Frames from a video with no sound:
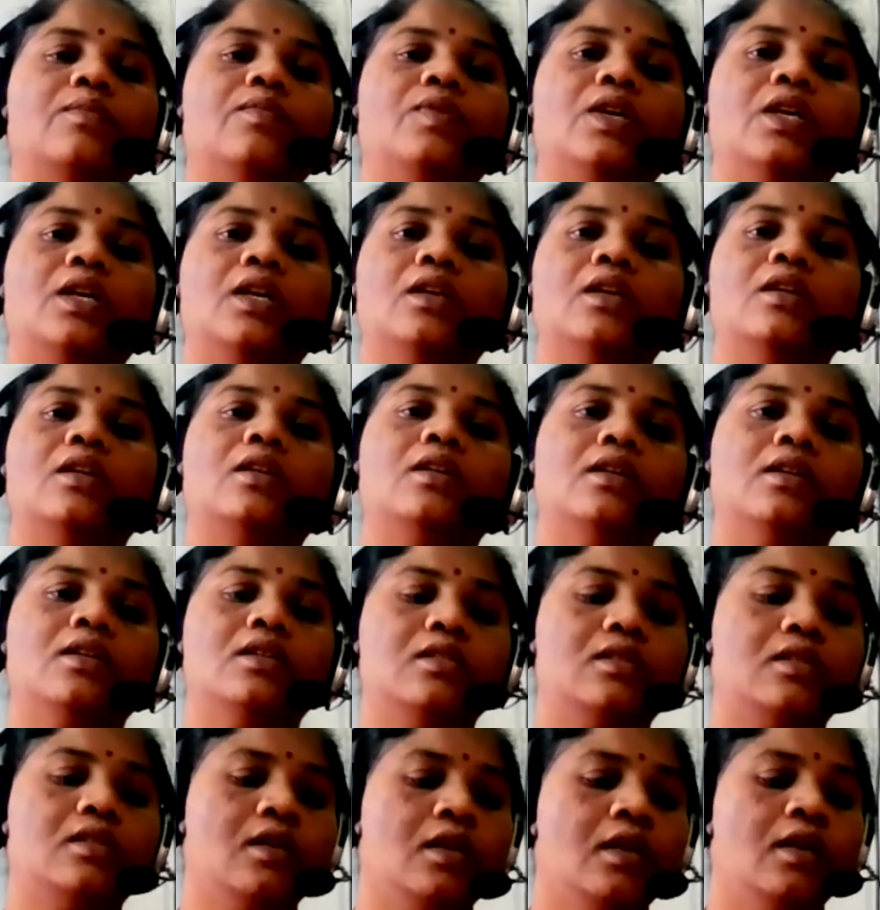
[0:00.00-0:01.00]
We can
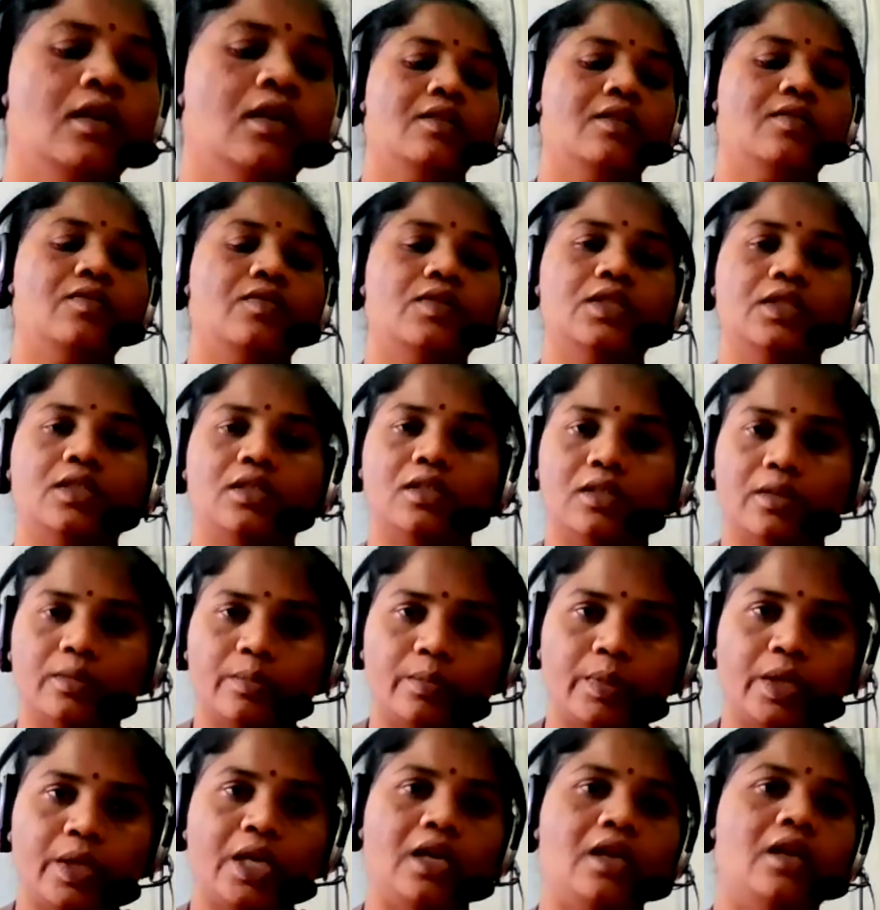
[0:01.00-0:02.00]
reach with a
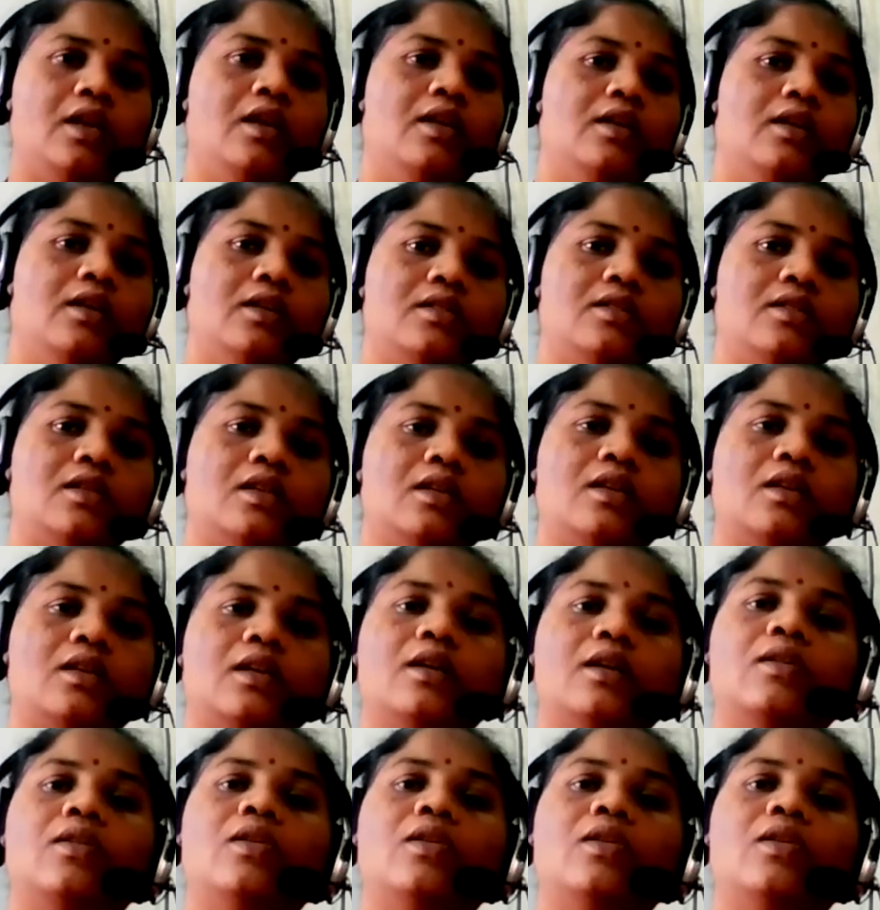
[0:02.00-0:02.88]
mail, etc.